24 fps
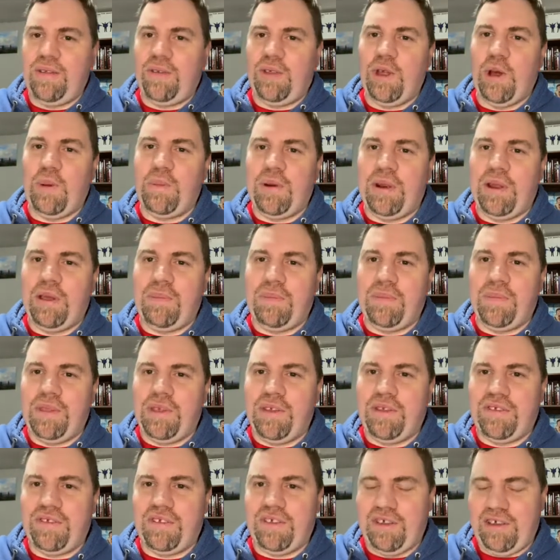Open up
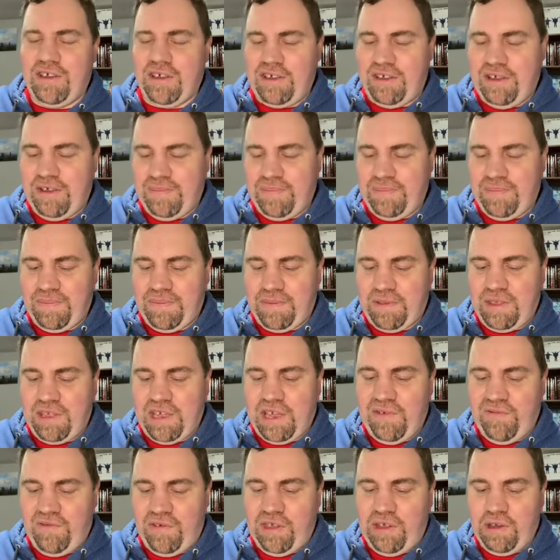this
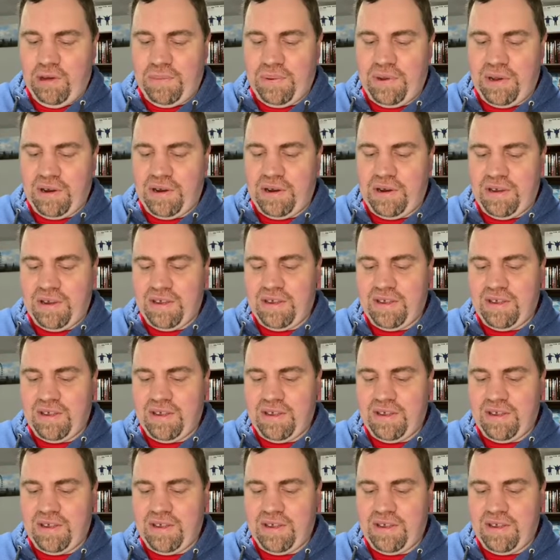envelope here.